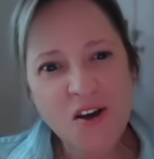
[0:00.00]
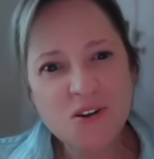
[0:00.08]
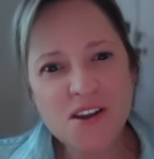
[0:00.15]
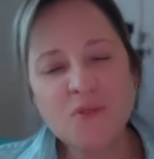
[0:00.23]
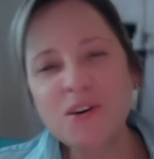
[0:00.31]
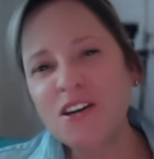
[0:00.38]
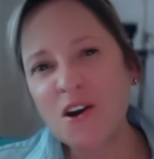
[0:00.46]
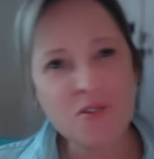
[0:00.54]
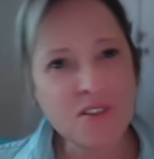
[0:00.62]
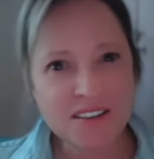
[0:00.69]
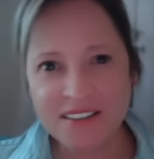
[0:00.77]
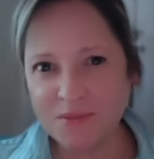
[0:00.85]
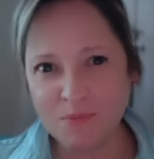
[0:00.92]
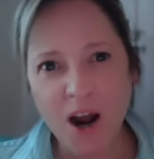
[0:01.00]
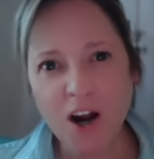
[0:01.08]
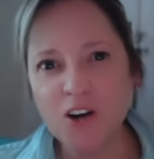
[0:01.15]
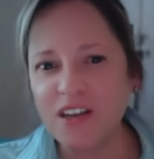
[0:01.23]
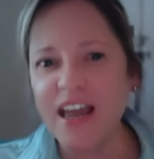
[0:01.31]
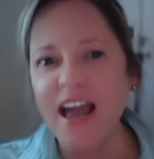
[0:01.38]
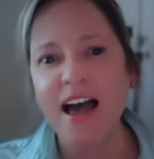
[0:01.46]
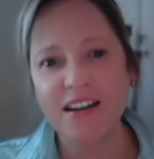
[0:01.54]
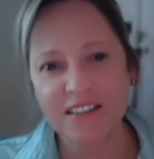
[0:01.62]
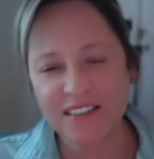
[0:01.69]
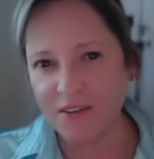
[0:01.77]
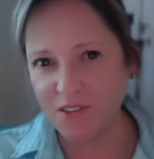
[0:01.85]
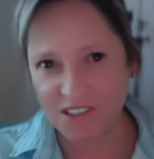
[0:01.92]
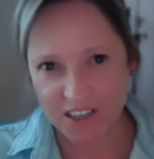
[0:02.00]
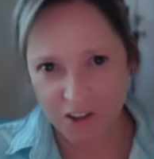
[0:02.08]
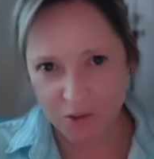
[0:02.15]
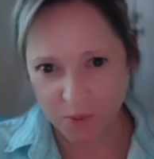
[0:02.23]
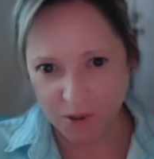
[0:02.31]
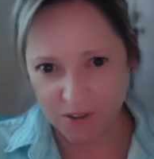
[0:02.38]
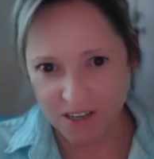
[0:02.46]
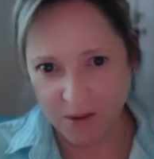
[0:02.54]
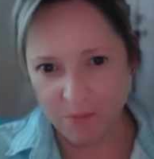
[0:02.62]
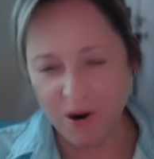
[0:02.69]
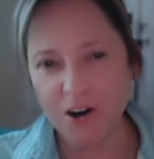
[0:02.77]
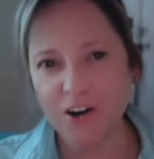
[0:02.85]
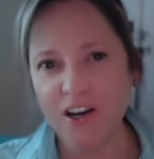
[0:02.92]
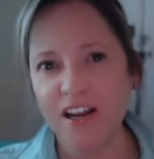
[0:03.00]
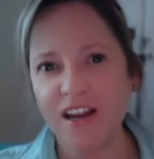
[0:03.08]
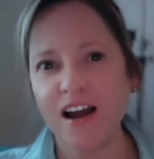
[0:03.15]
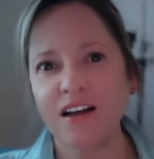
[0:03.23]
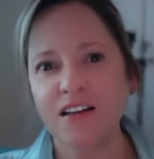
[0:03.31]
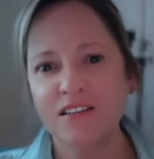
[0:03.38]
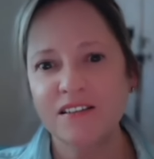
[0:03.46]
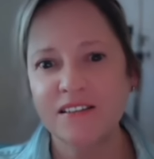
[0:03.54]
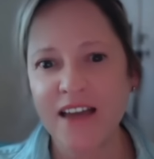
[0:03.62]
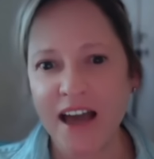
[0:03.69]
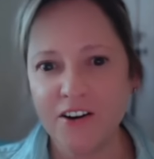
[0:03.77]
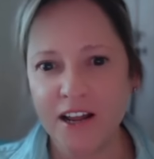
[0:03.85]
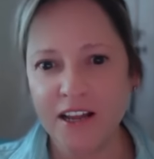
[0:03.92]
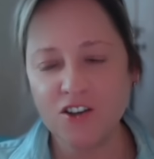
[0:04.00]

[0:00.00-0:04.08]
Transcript: Now, we know that Harvey had a 70th birthday party on Saturday,